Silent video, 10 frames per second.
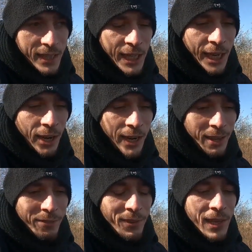
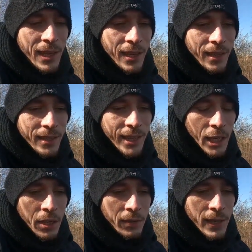hearing the
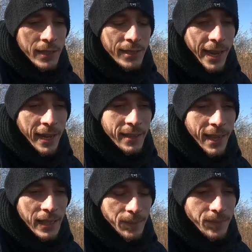Gary Vee saying
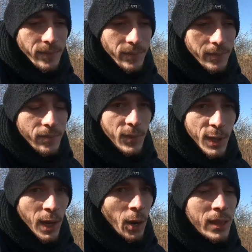that
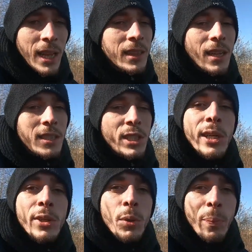you know, un, un,
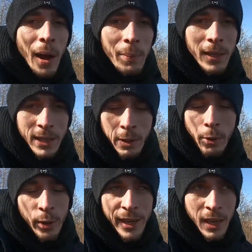until you publish, and I'm
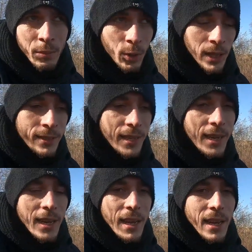quoting him more or less,
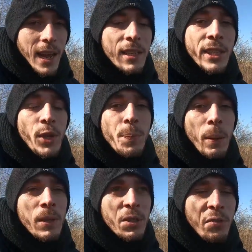until you
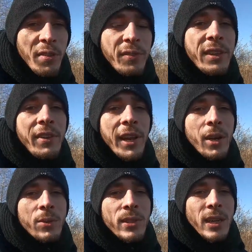publish 50
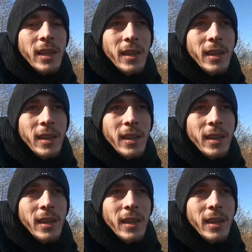videos,